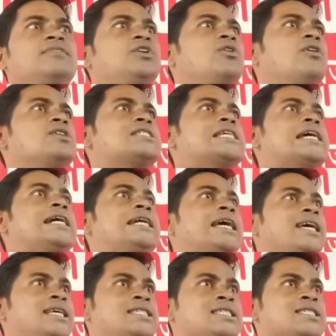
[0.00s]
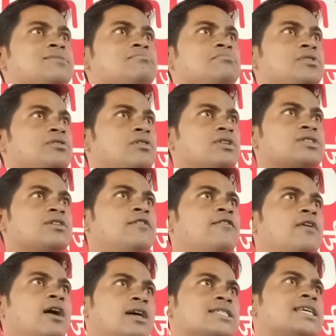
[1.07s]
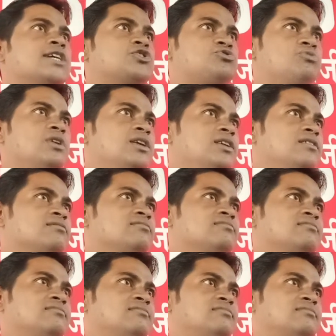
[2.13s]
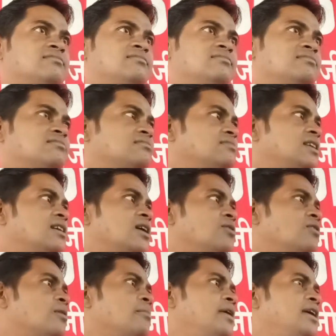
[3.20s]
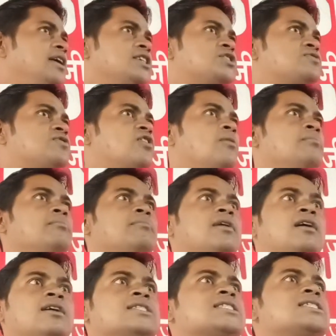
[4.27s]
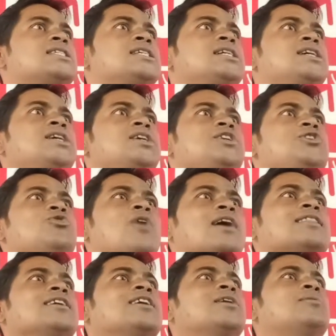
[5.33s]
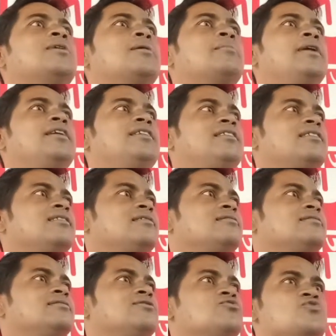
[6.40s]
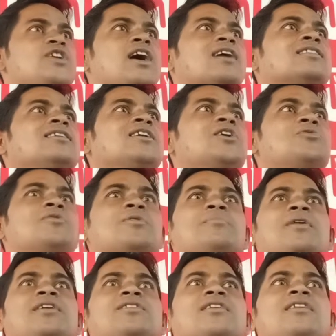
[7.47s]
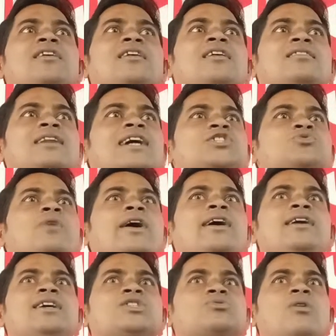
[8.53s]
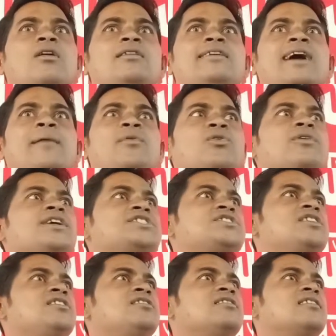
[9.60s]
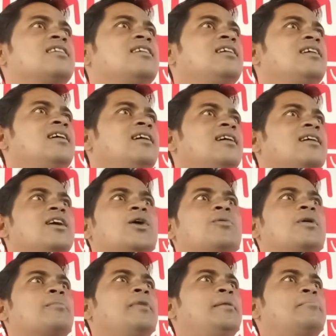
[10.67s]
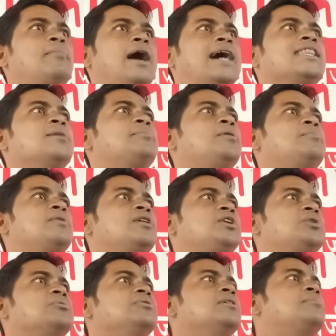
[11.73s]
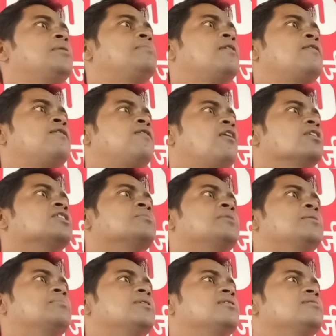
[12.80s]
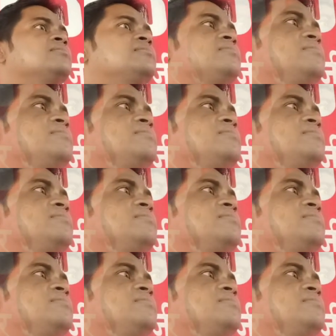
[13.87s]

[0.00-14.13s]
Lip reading: Because it is because of us actually. The government is from us. You are the government. We are the government. That's why it is called democracy. A government by the people, to the people, for the people.